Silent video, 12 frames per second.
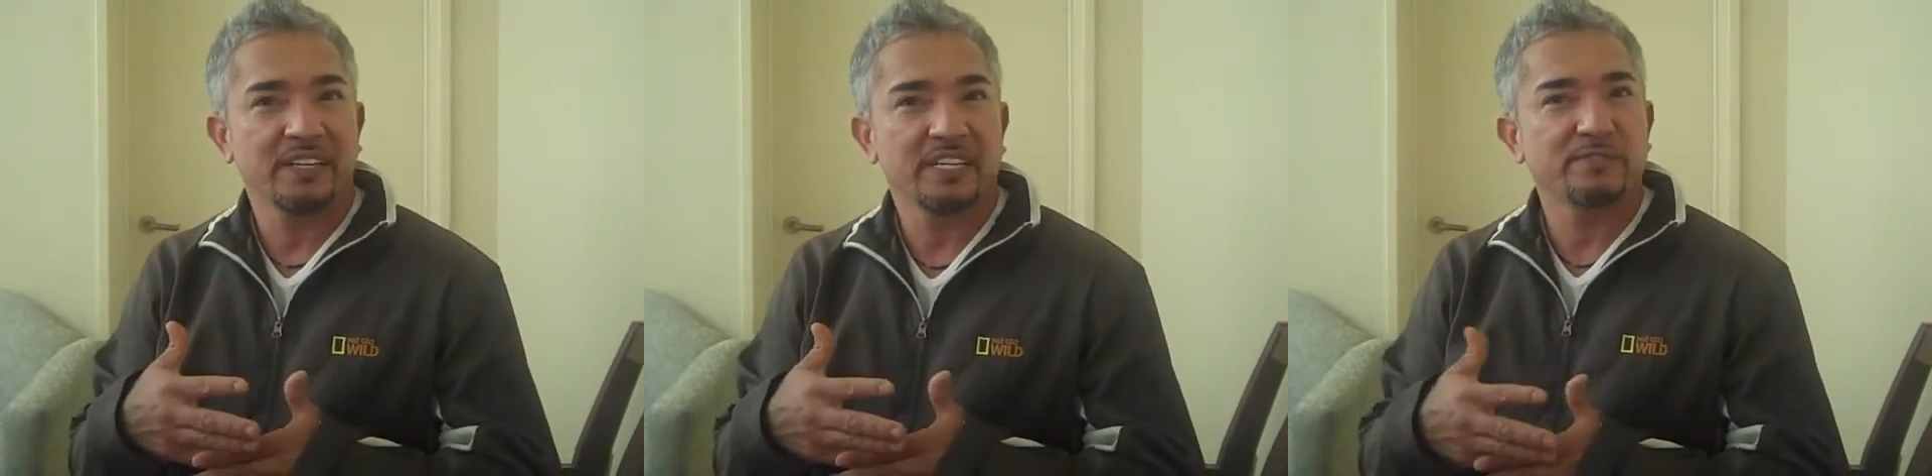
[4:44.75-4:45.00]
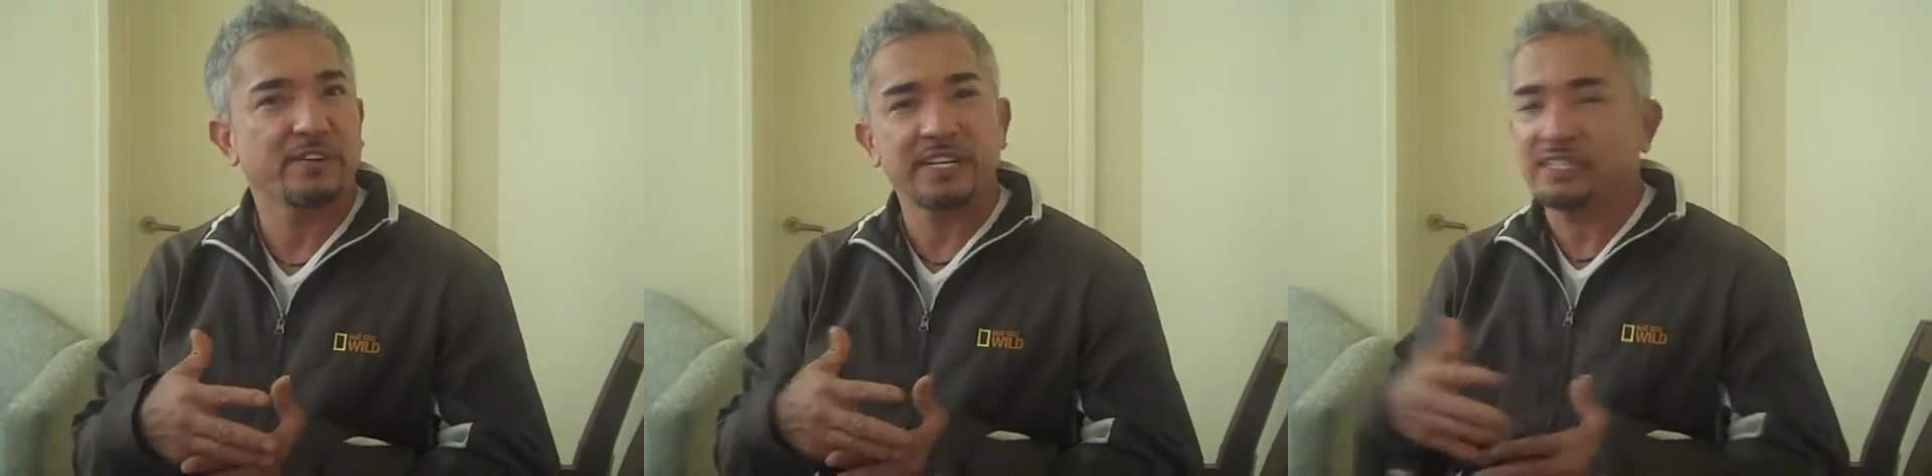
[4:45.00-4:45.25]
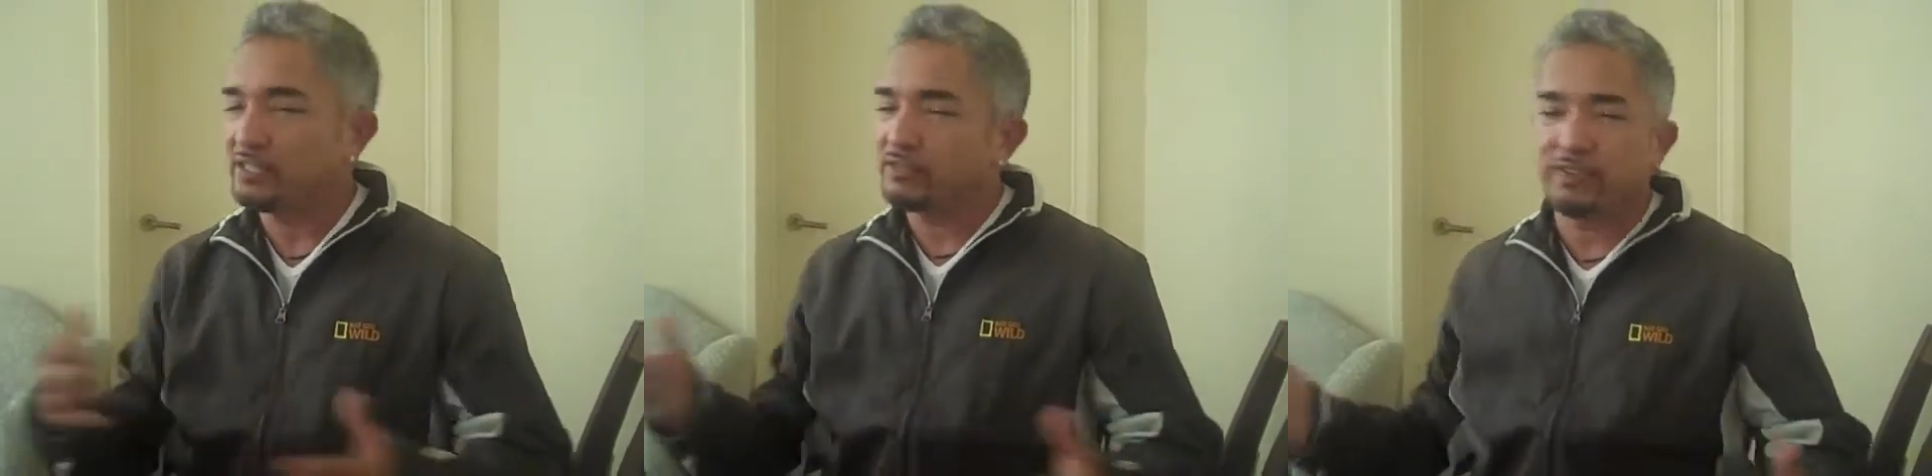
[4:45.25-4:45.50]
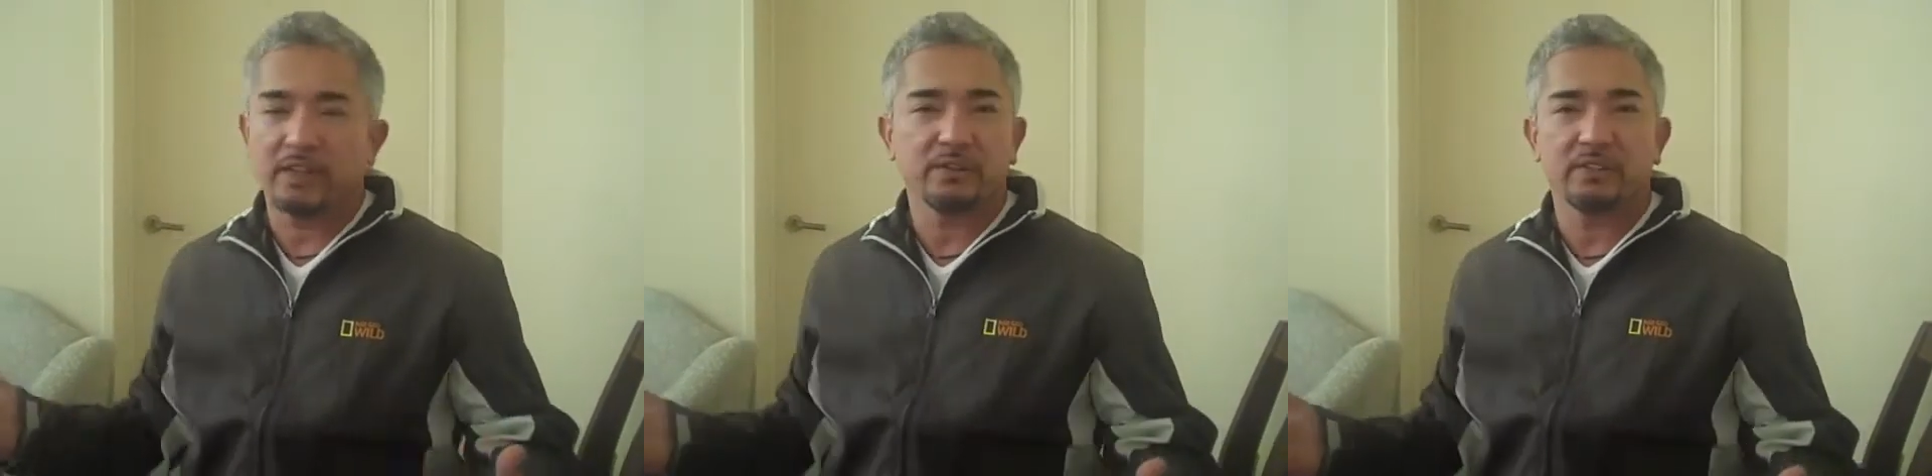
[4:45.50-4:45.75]
It's very easy to
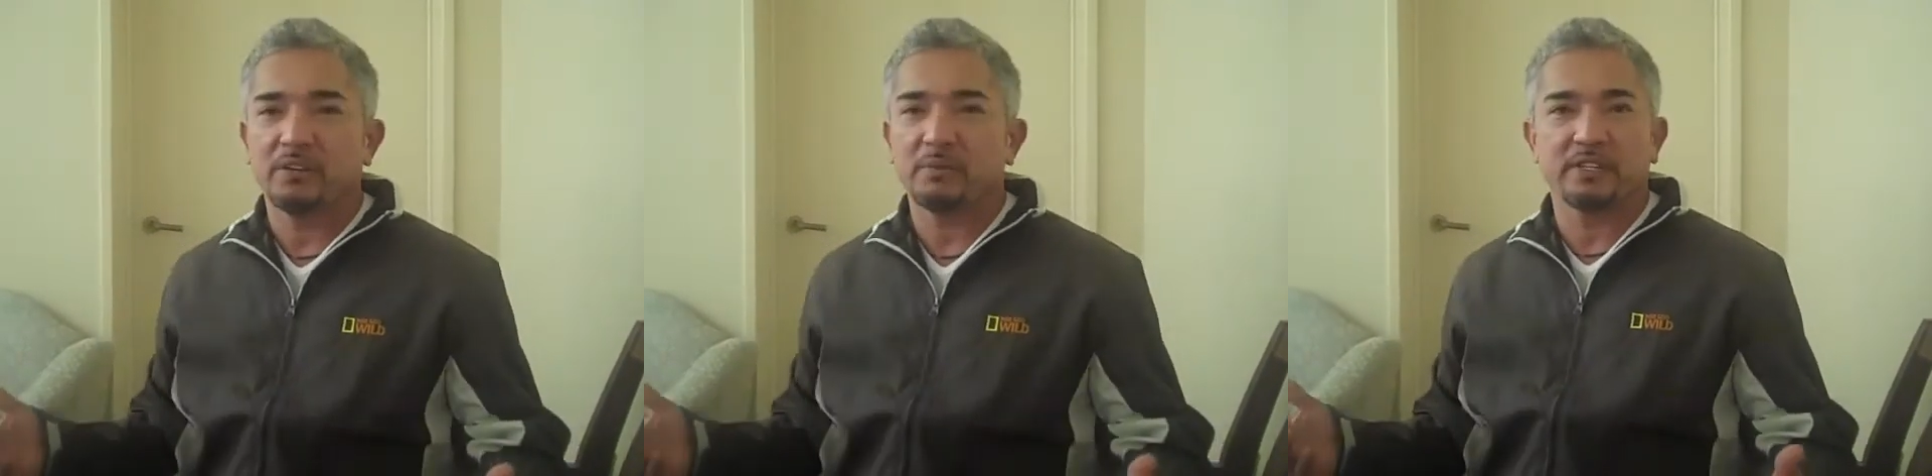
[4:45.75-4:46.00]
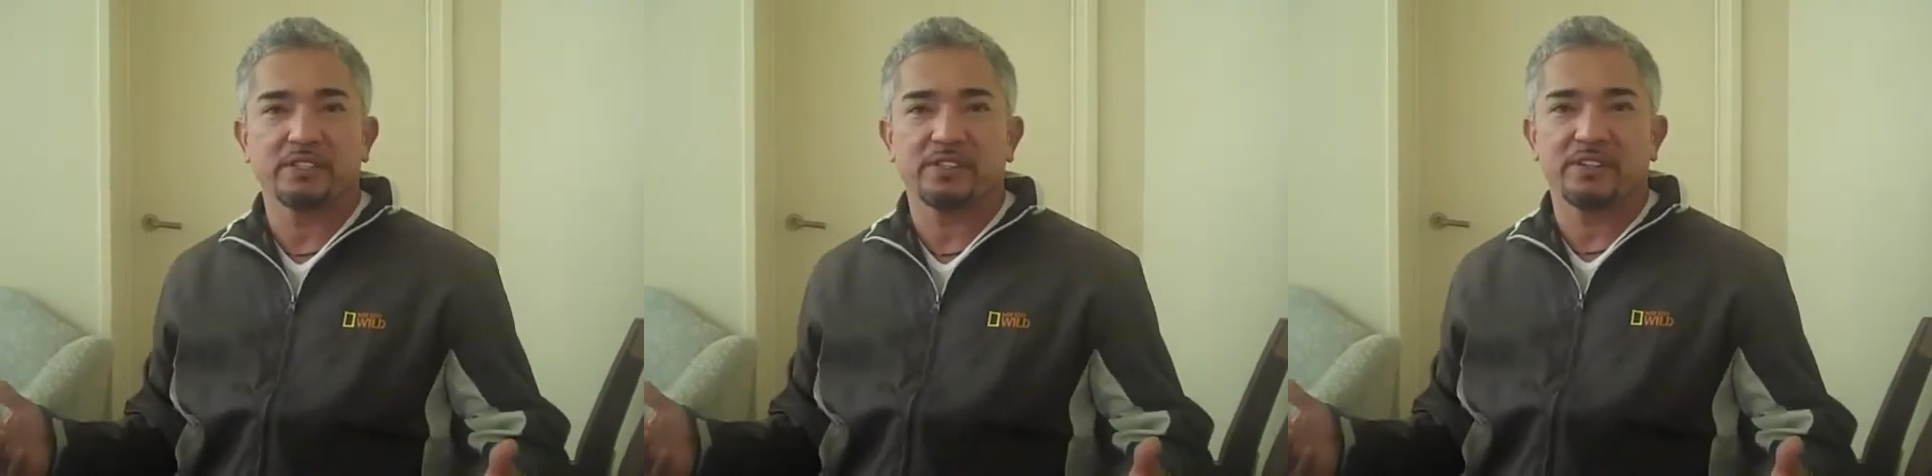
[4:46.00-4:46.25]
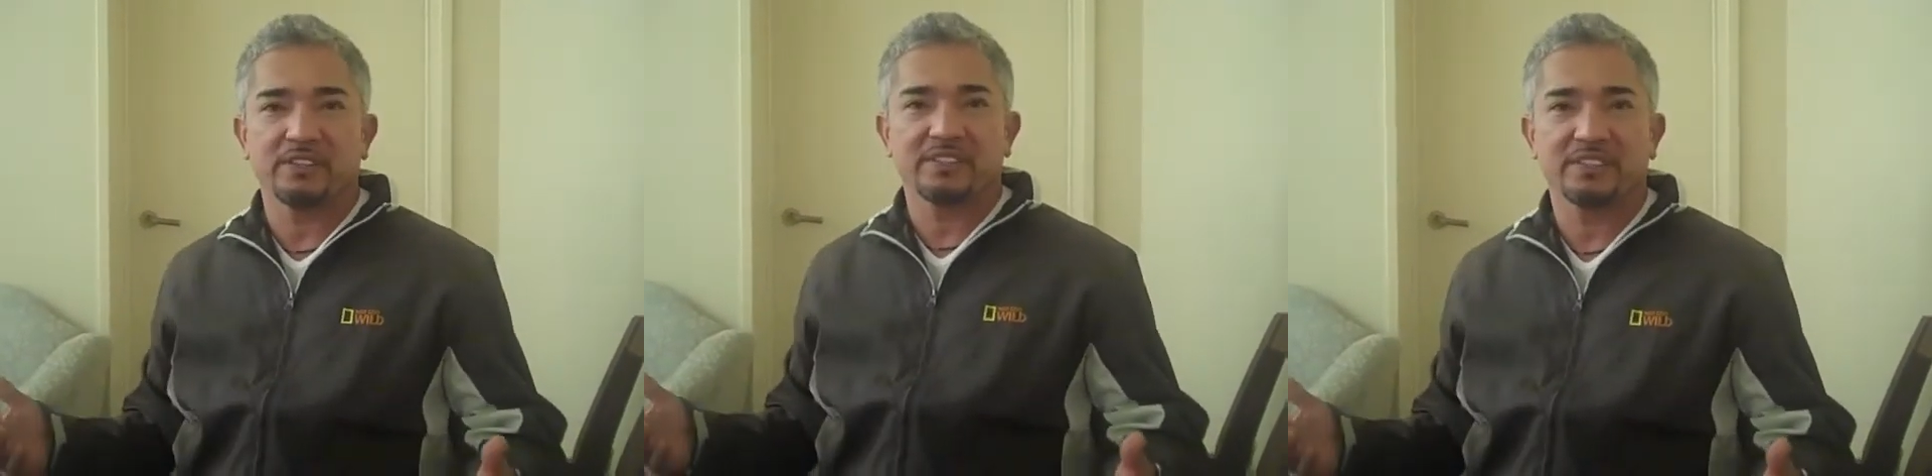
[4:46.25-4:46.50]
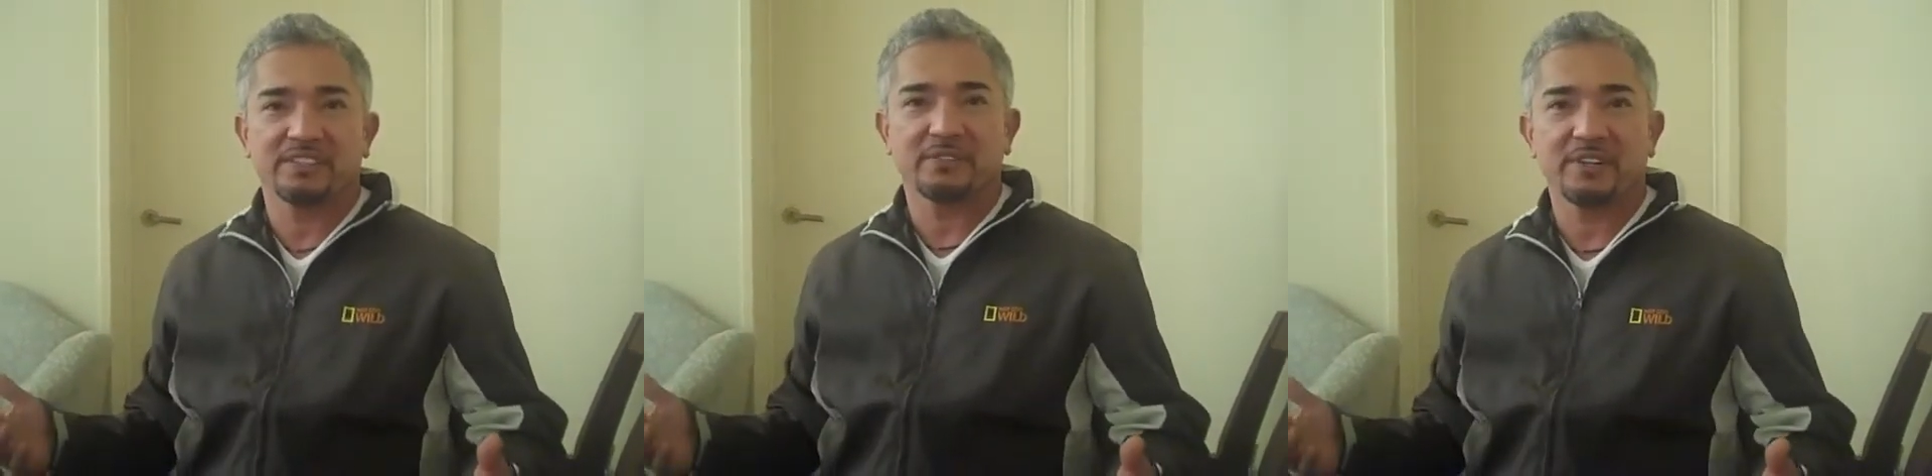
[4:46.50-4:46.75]
fall in love with a dog,
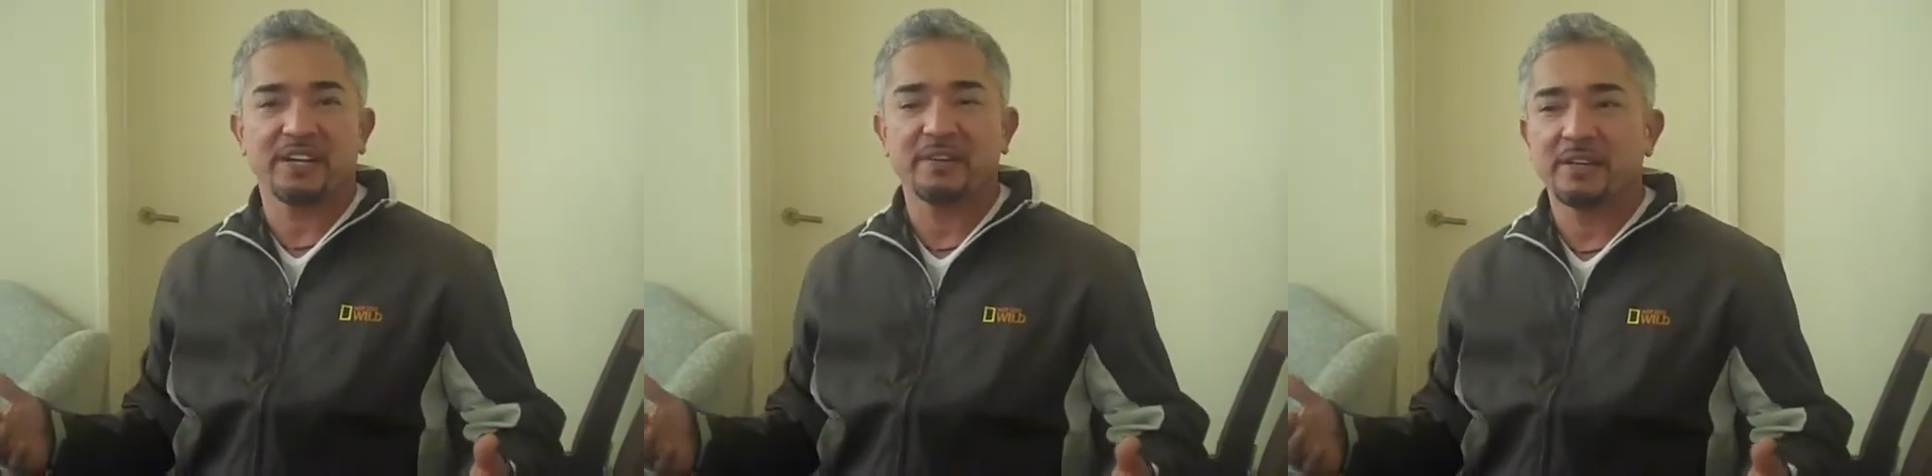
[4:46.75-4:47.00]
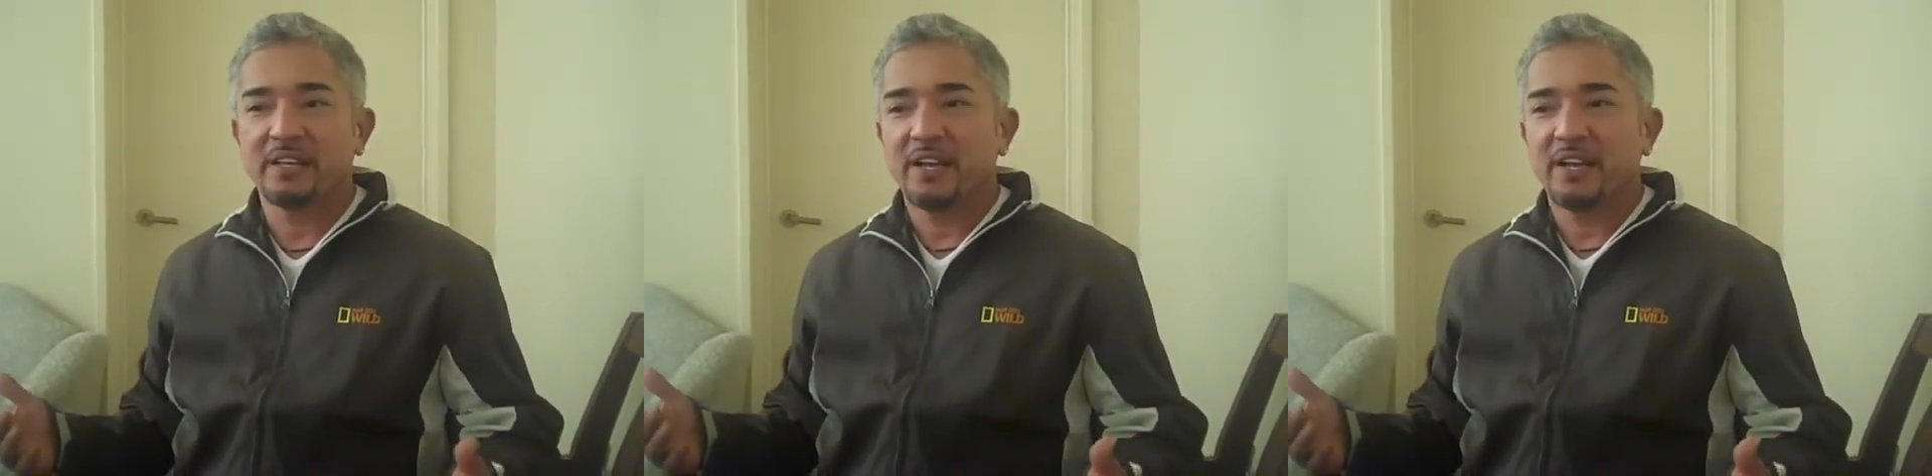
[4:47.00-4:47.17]
right?